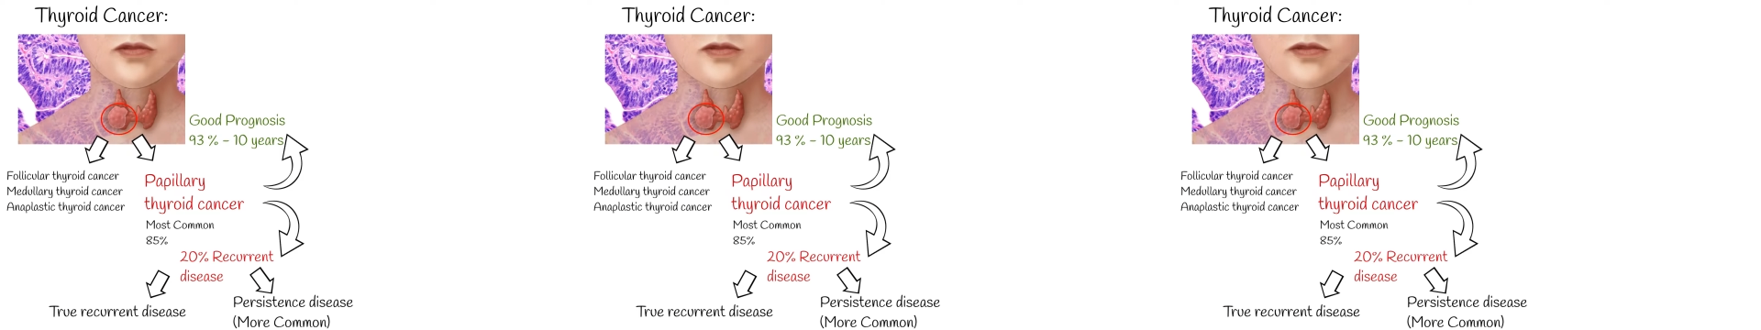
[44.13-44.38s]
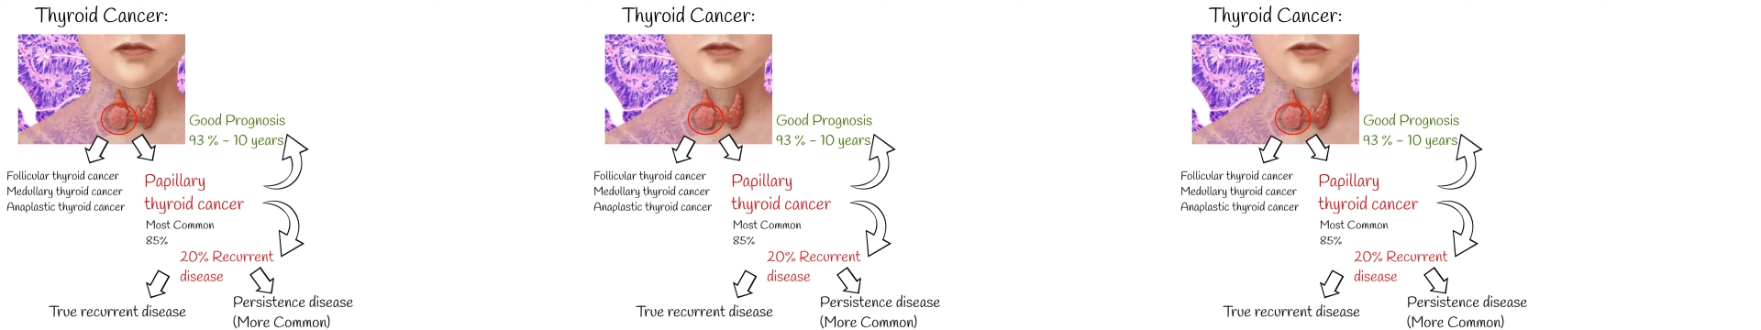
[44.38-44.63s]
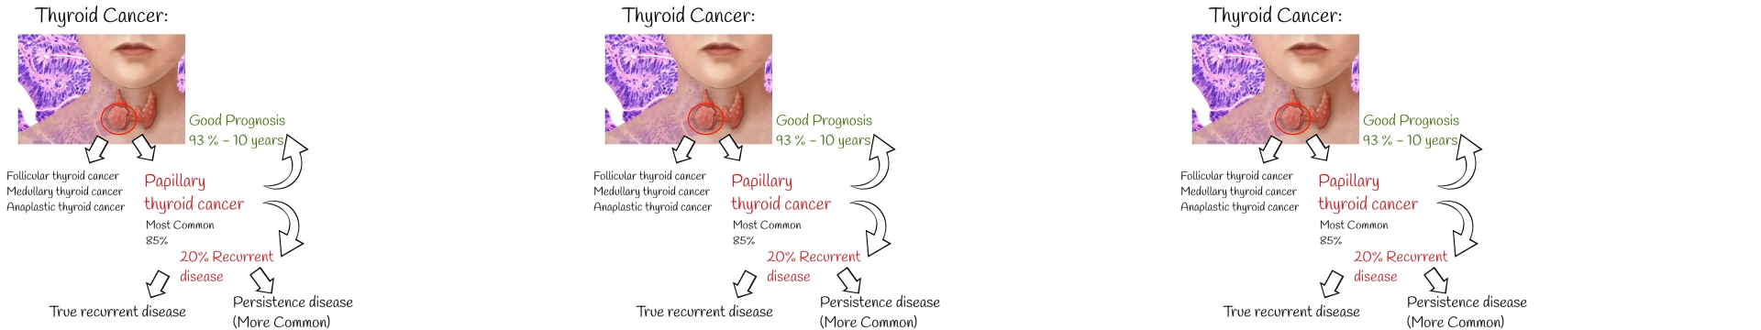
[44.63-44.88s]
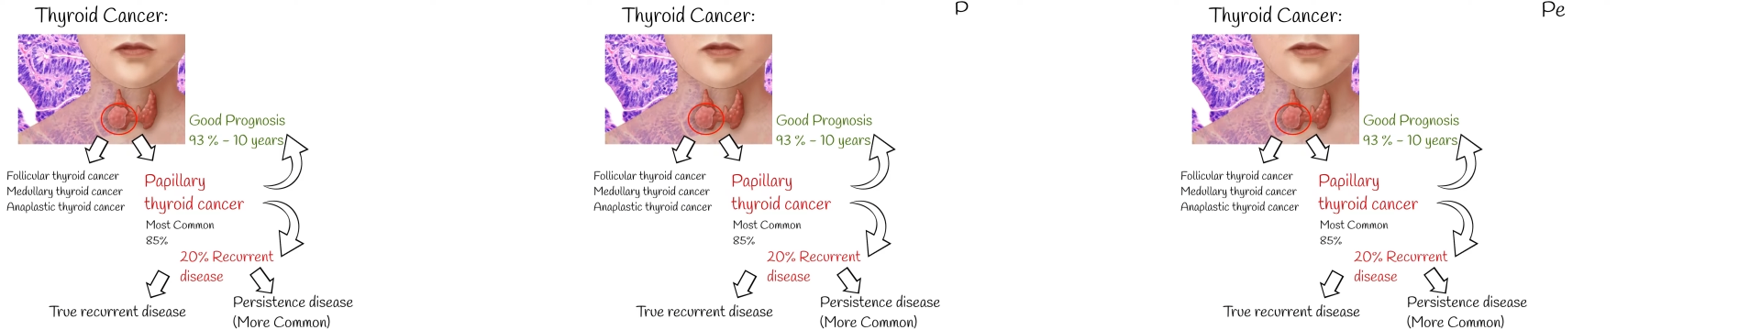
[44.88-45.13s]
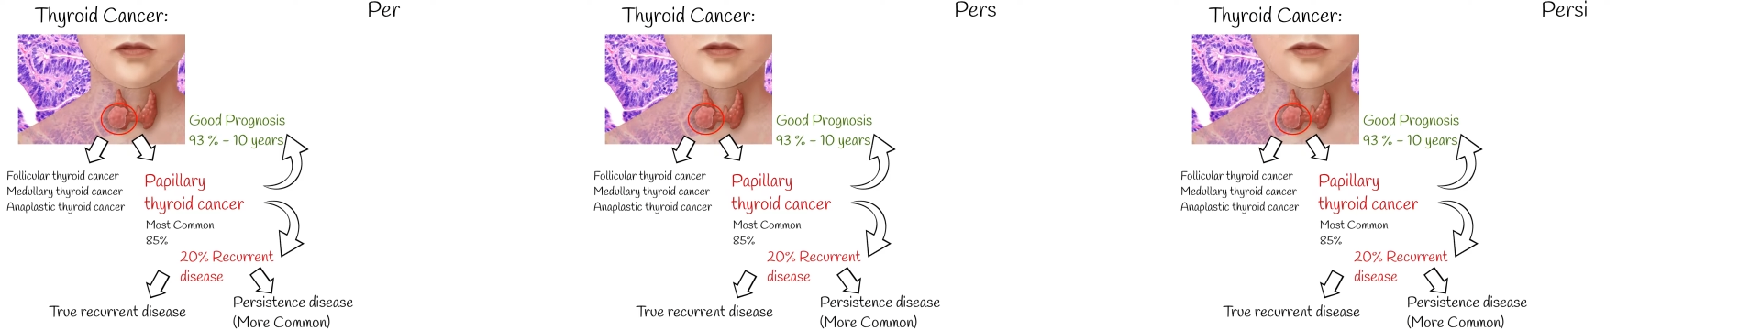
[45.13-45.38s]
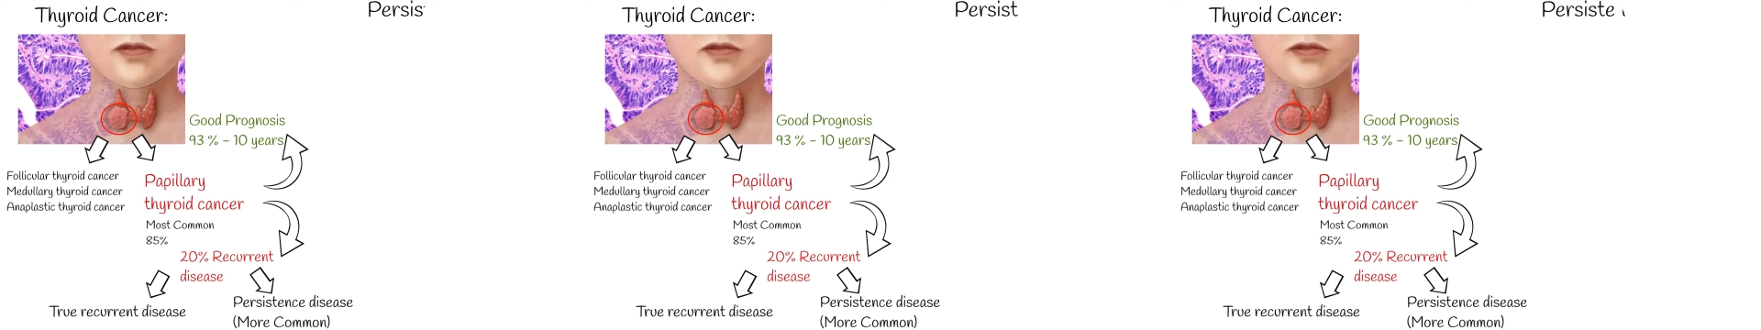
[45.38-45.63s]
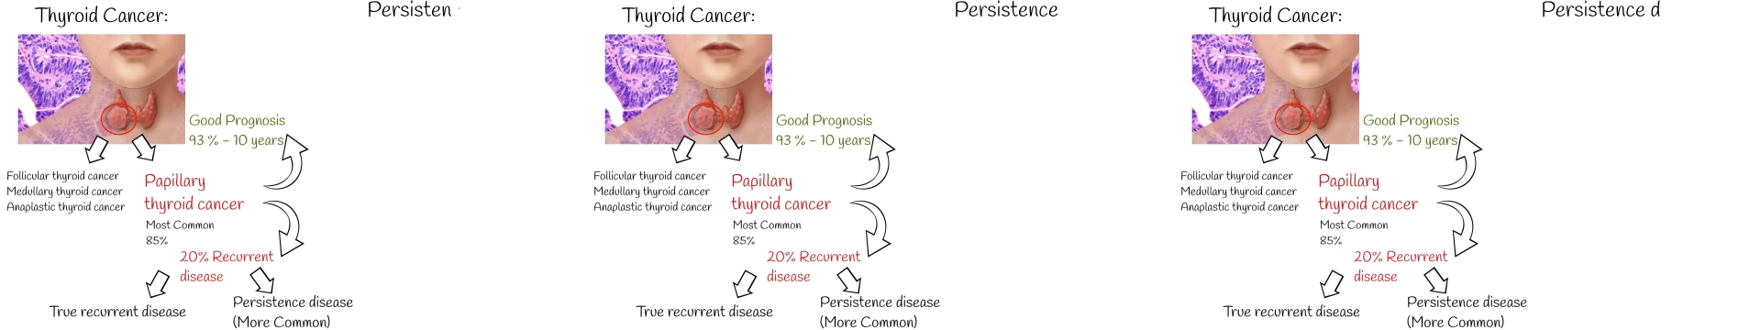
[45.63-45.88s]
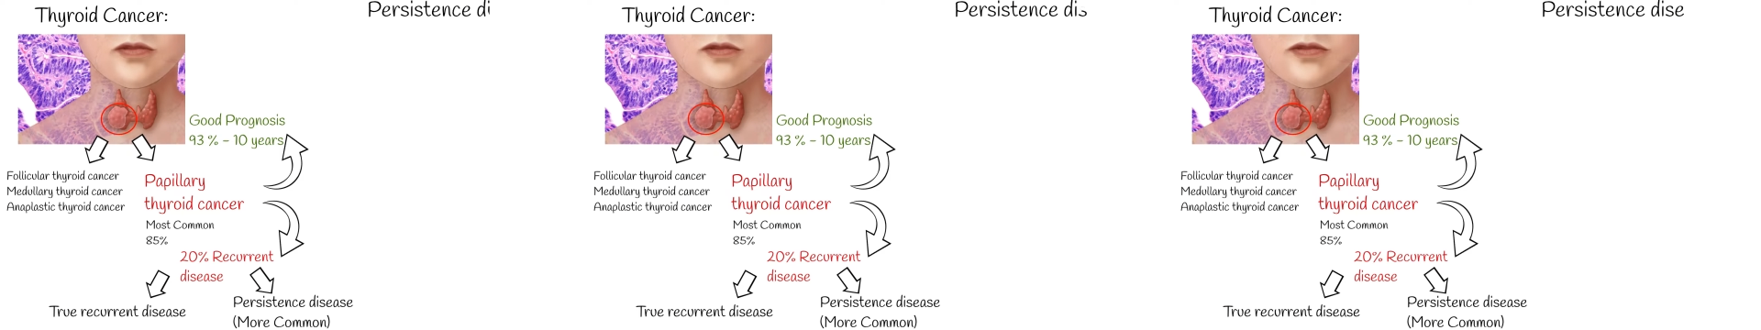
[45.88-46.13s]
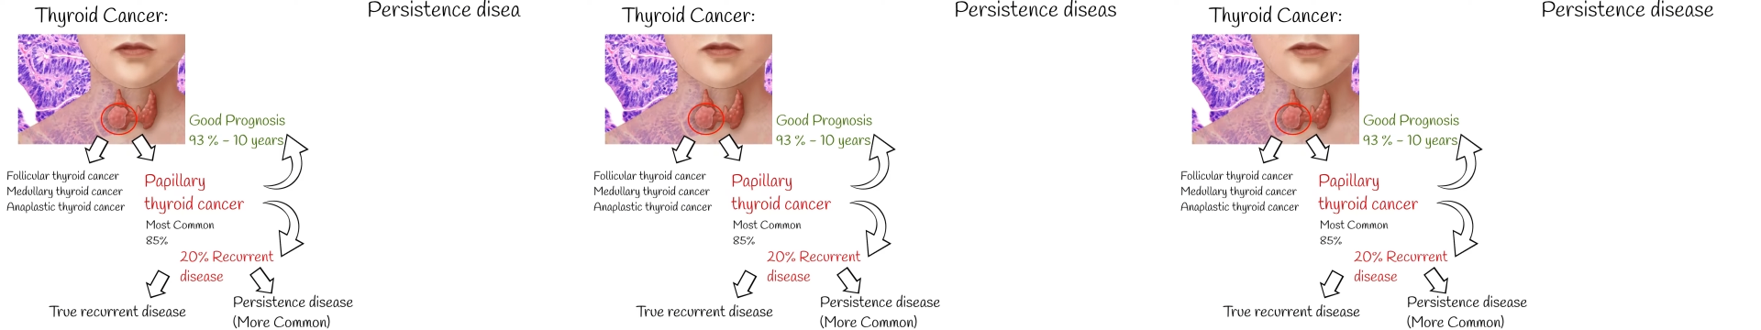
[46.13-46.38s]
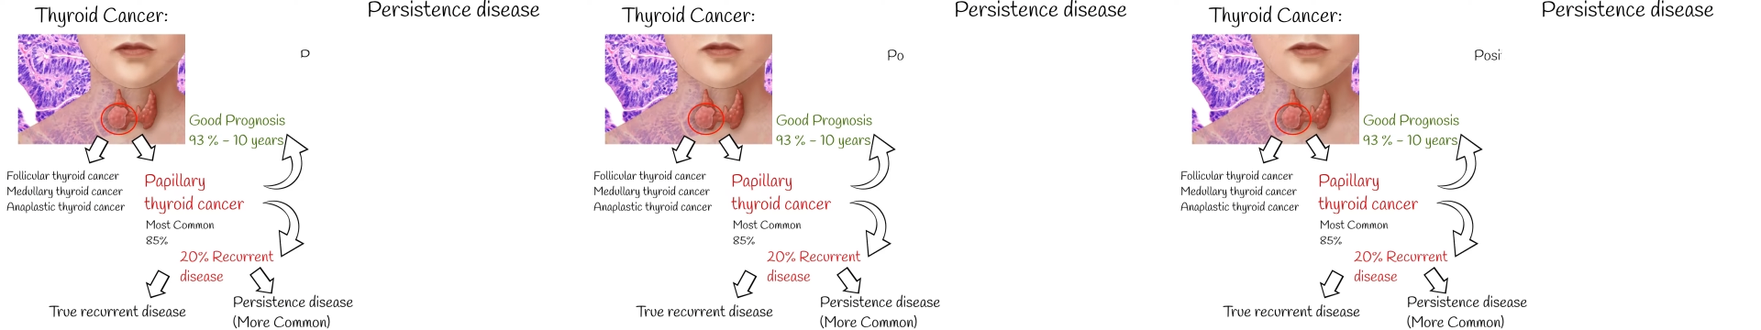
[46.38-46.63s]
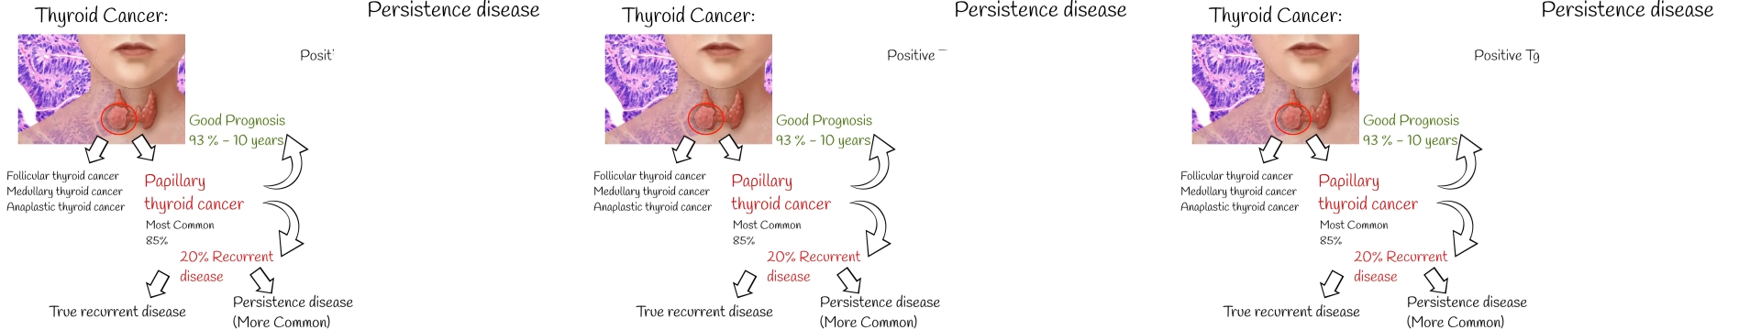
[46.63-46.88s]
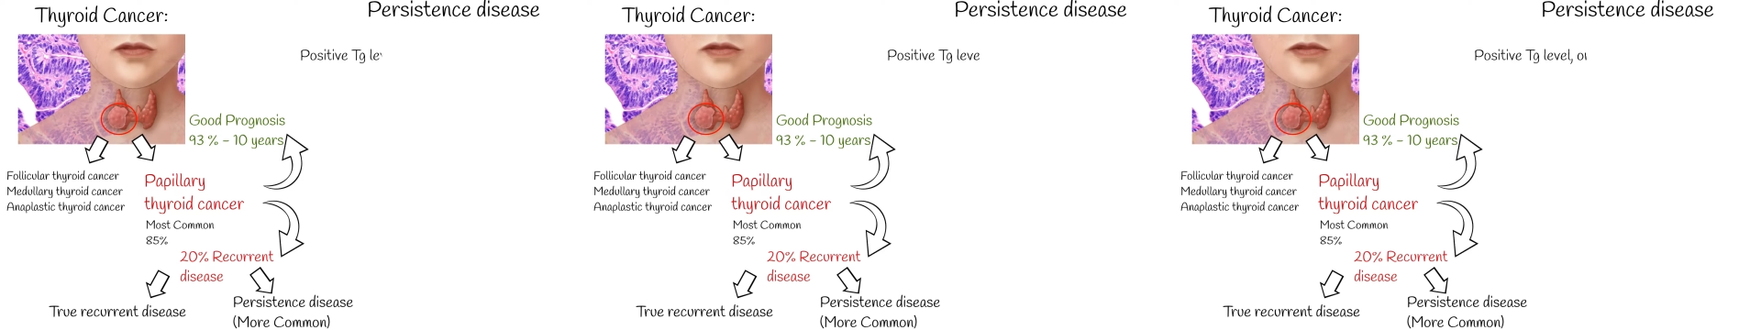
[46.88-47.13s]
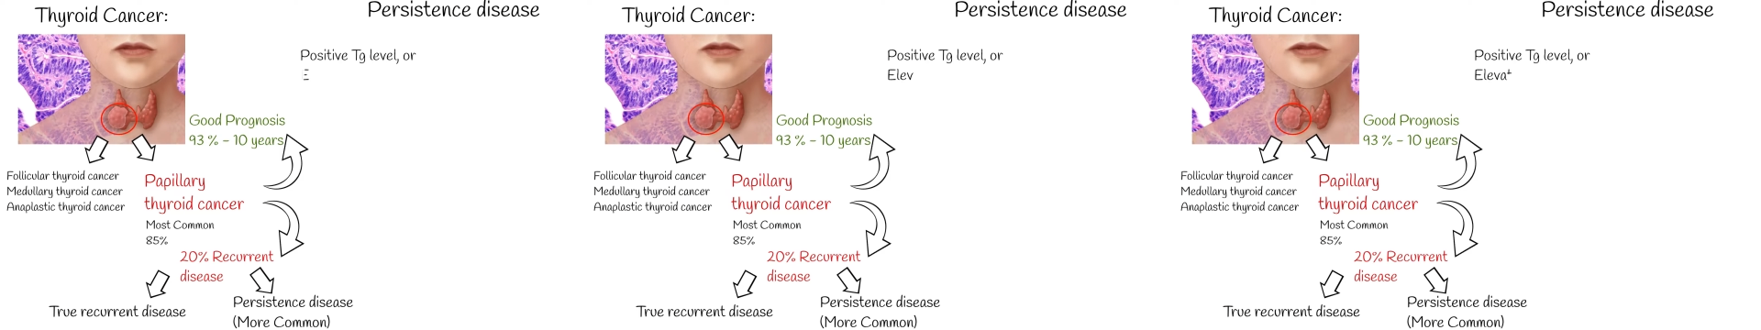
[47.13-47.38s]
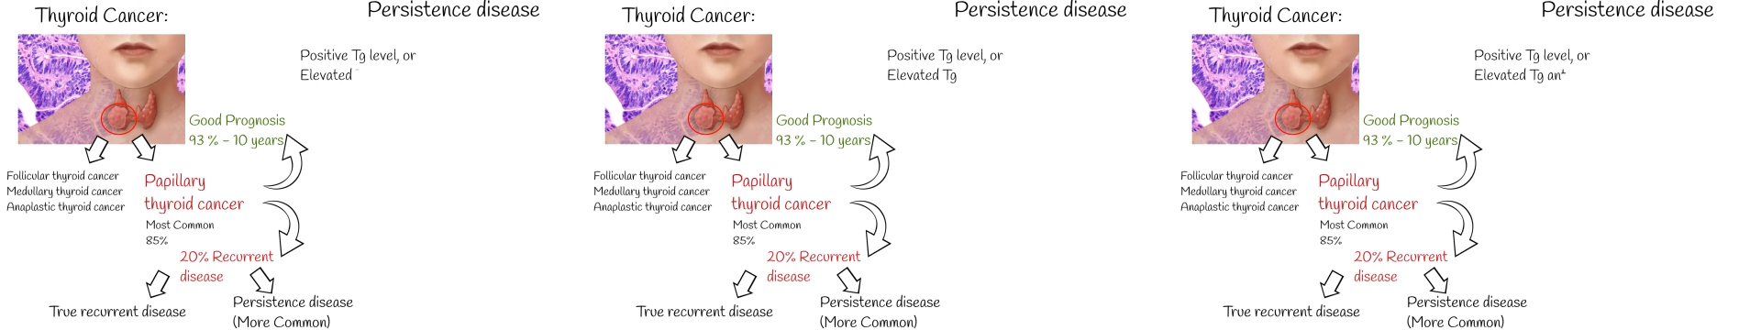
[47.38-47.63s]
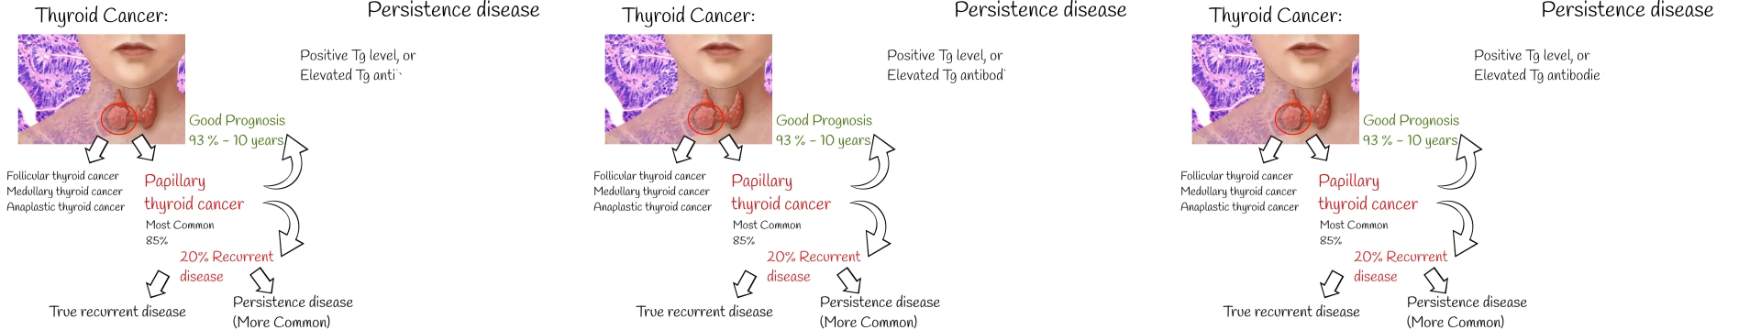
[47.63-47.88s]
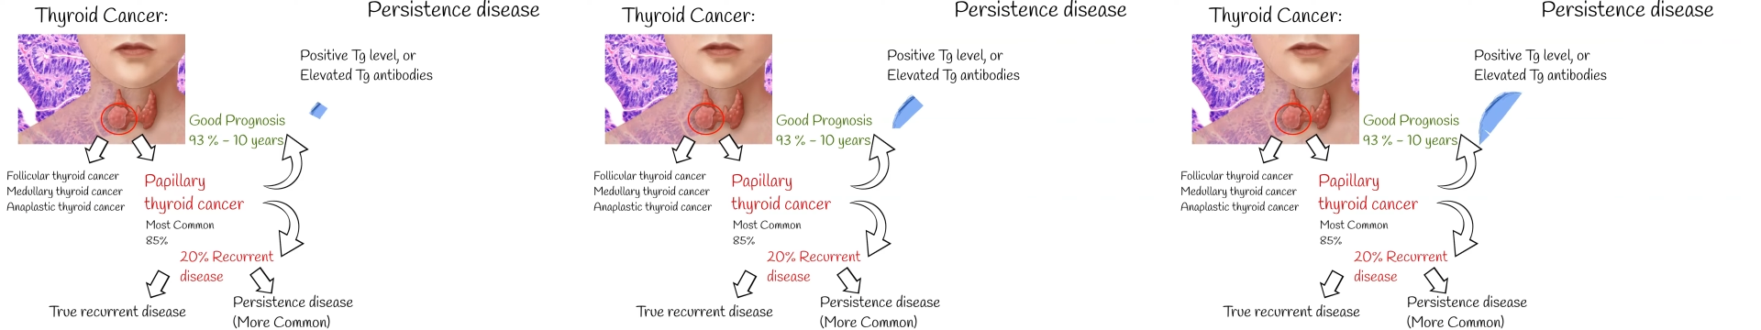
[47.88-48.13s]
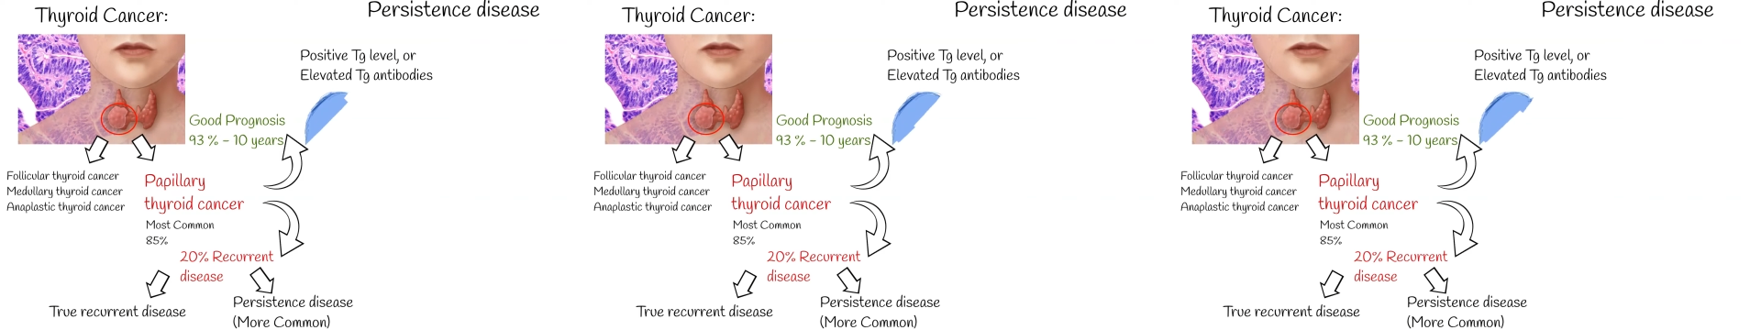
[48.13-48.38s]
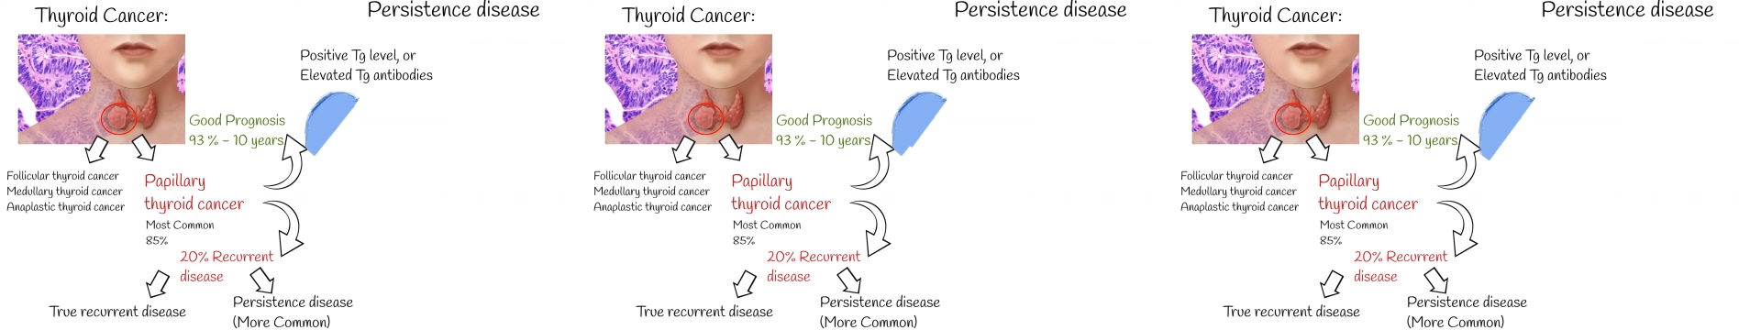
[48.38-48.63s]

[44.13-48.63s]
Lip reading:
Nobody's mouth can be seen.